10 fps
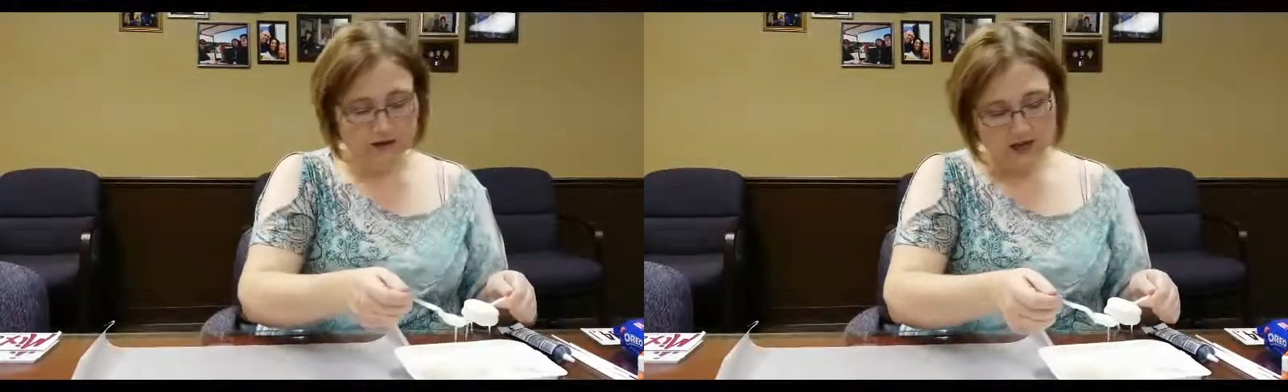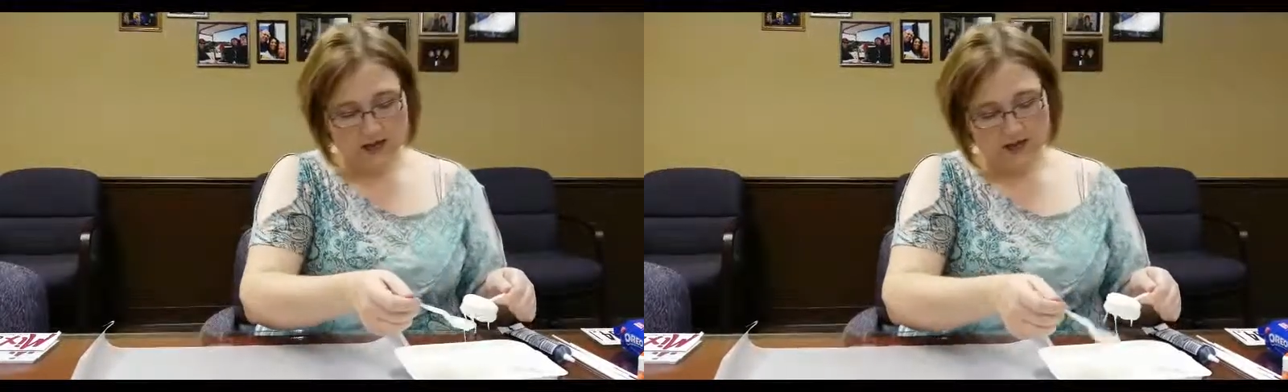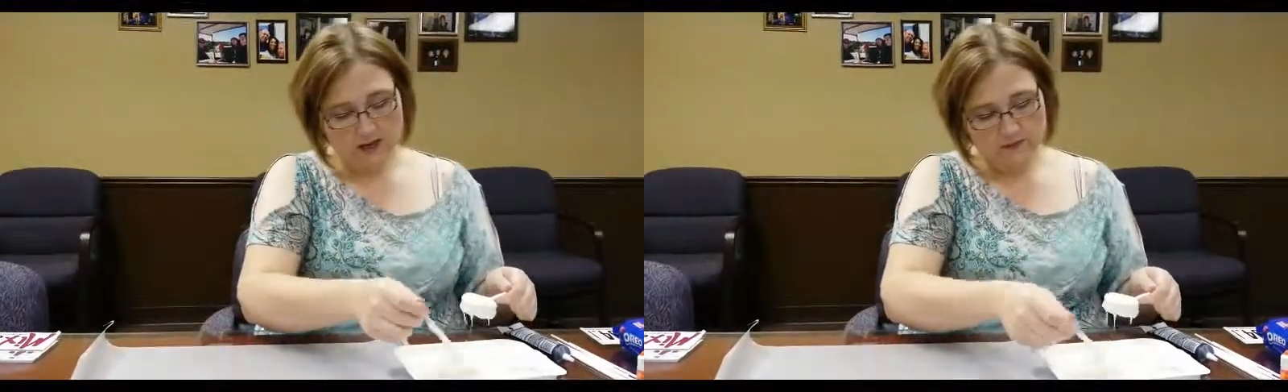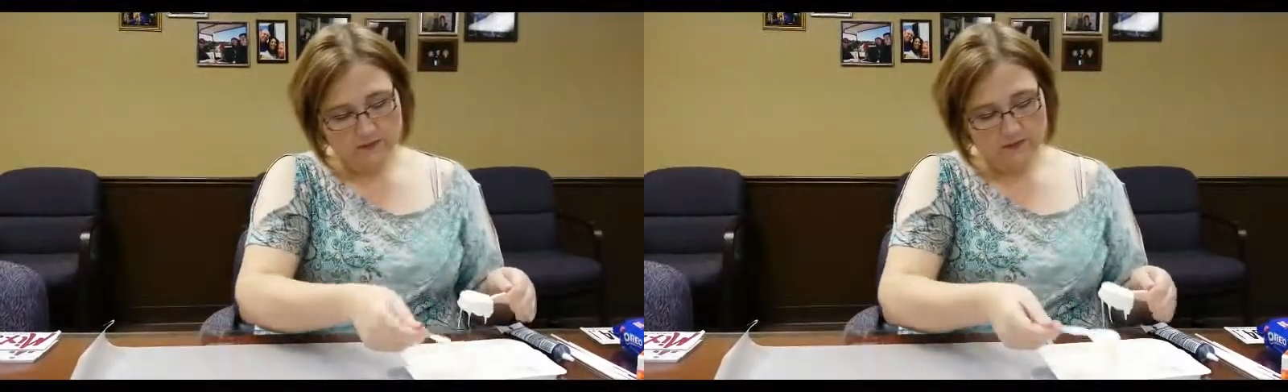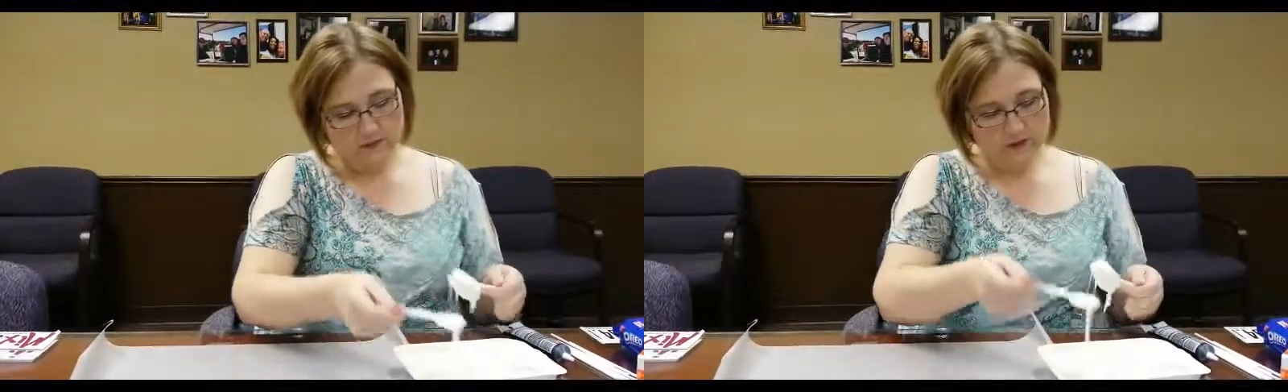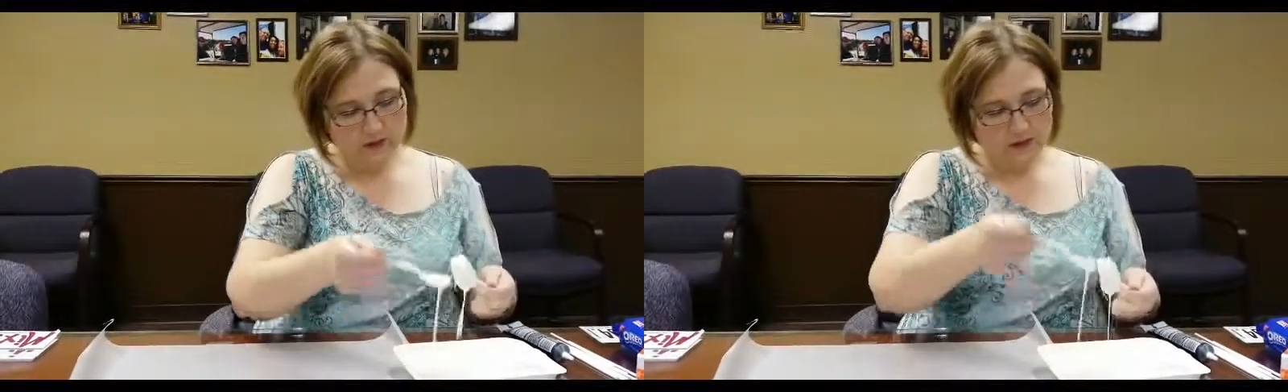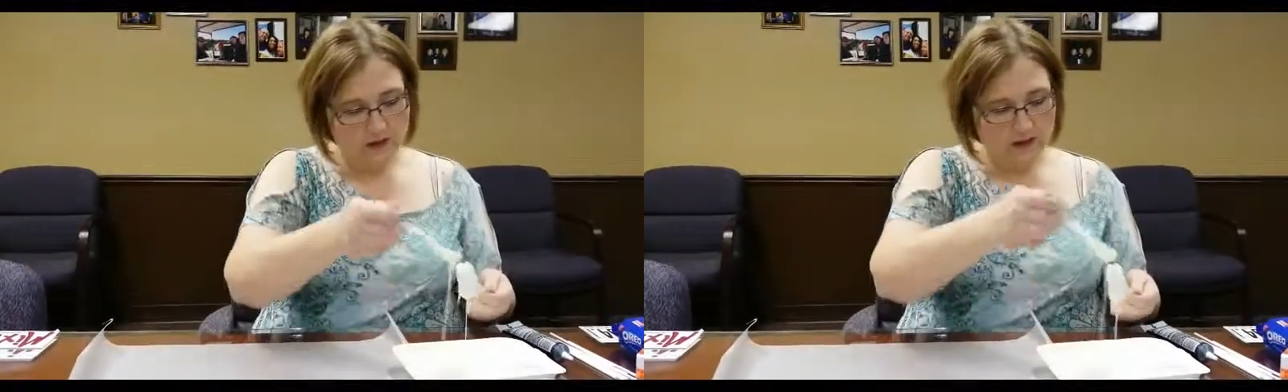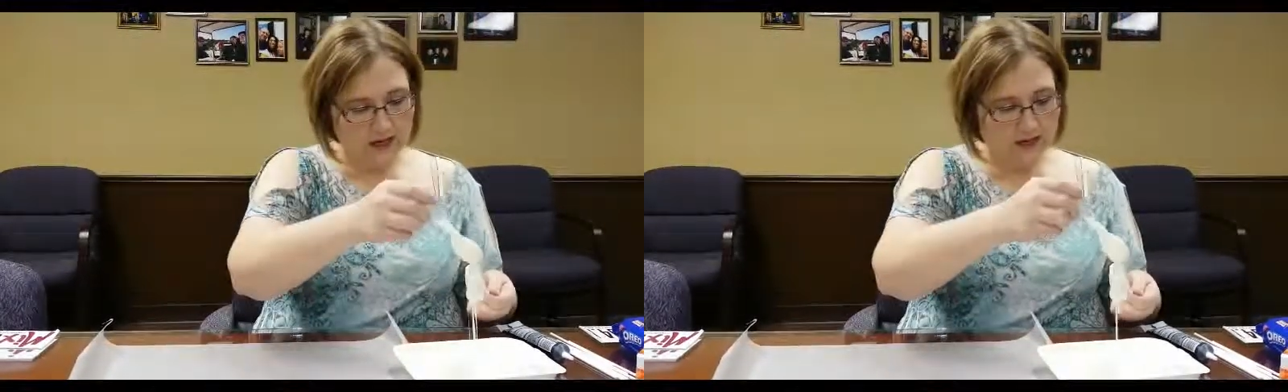candy
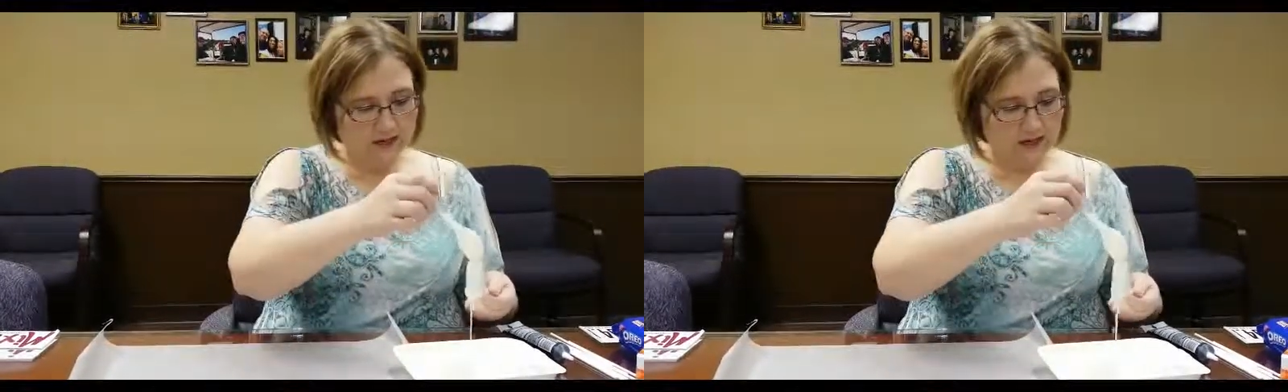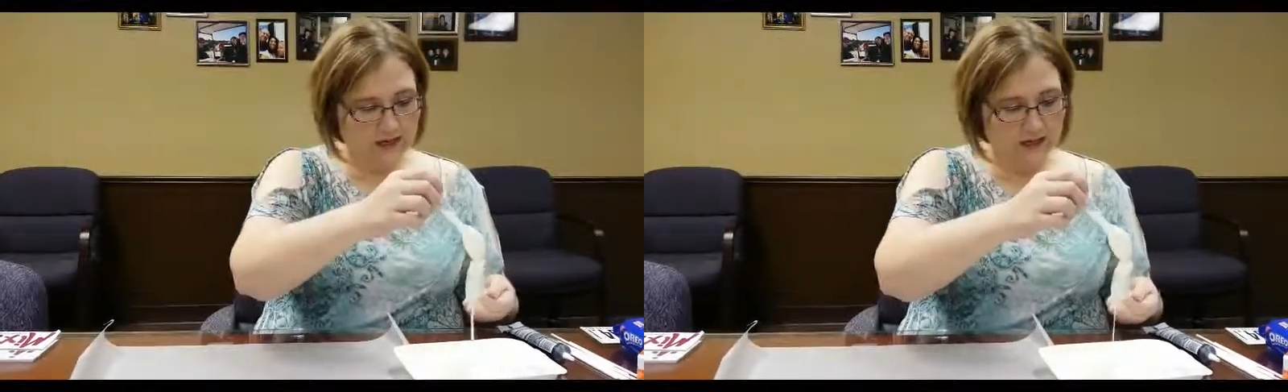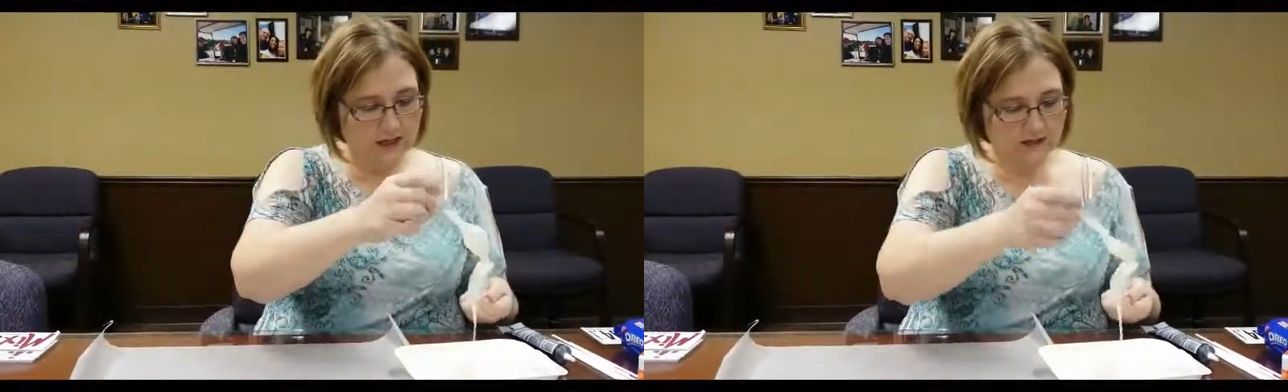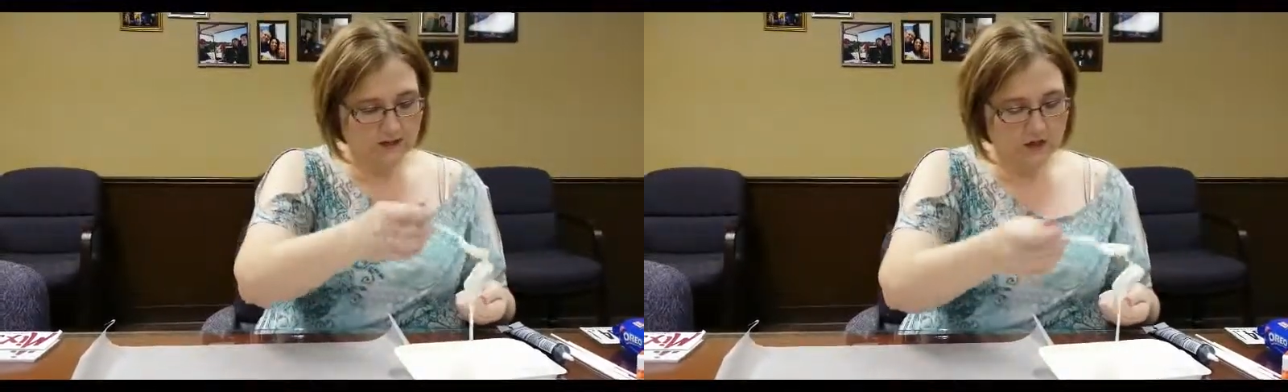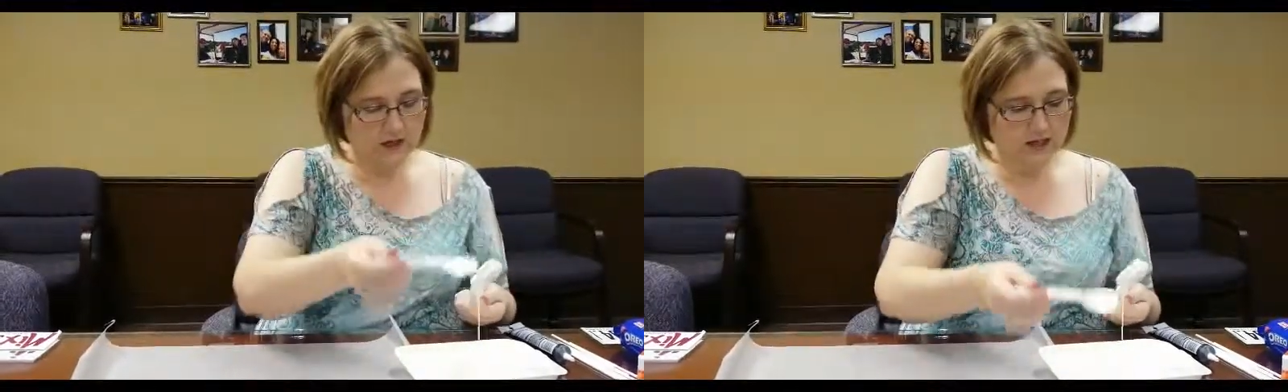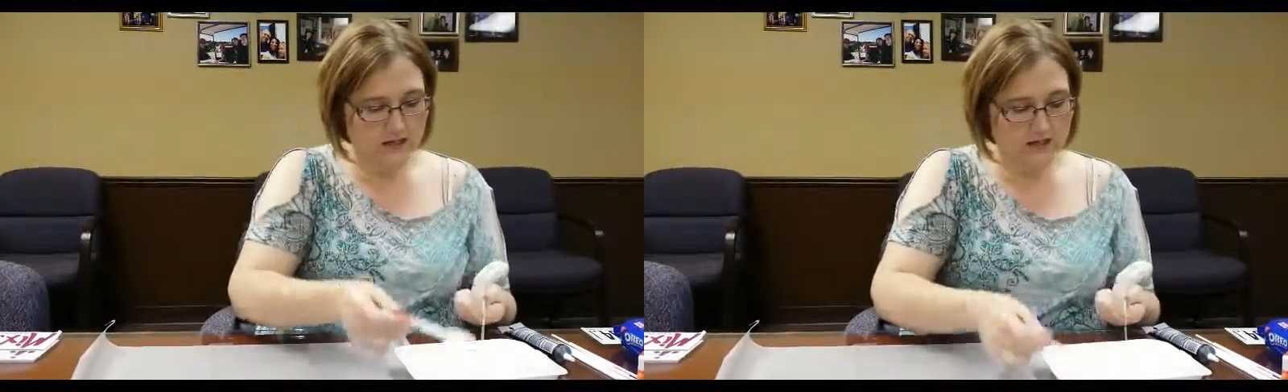and the heat on it.